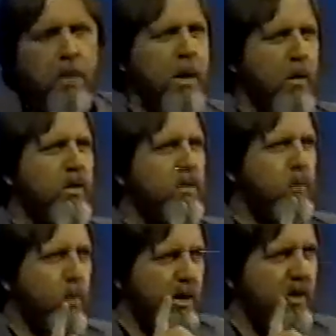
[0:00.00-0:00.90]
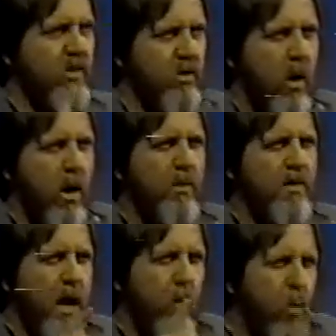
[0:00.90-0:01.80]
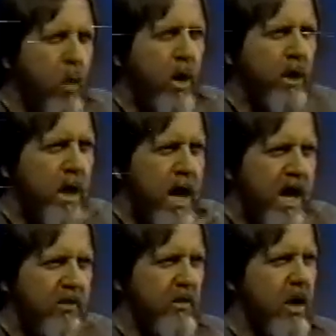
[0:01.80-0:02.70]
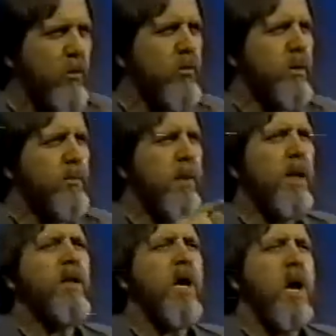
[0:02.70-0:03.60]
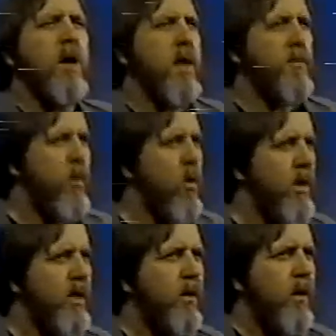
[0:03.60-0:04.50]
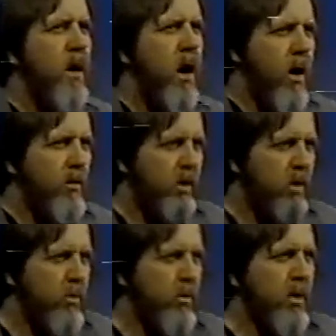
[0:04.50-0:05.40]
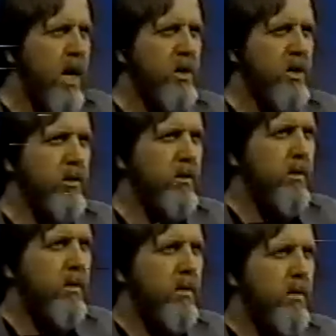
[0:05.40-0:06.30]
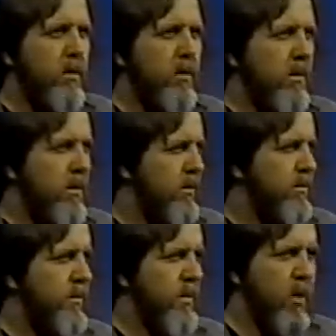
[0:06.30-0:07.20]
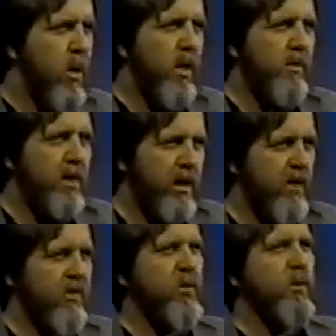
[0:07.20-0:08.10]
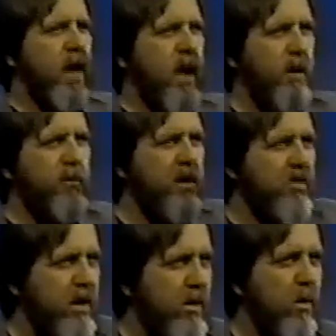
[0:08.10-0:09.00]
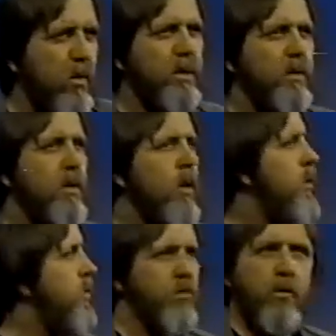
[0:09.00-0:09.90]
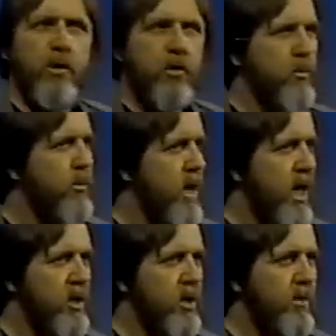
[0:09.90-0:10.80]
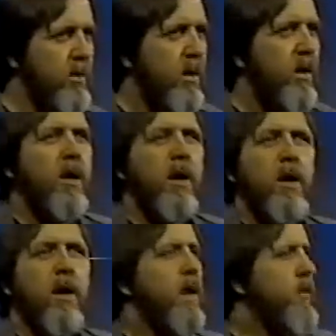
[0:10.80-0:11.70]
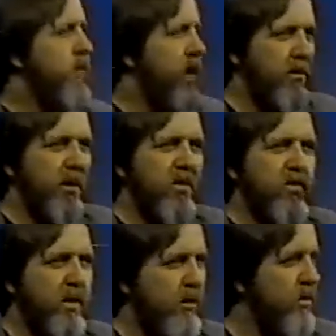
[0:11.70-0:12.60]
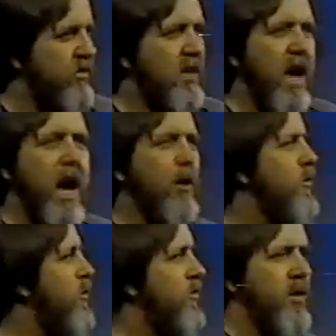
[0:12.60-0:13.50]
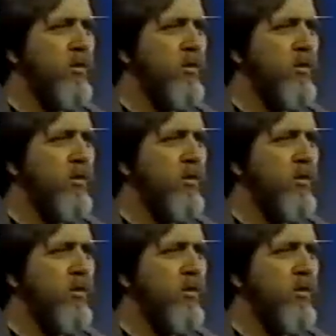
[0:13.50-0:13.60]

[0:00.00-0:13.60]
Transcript: But I wanted to start with that one last note to pin down that point on interpretation. The point being this: there can't be a single one, or there's no interpretation, and there can't be a single style, or there's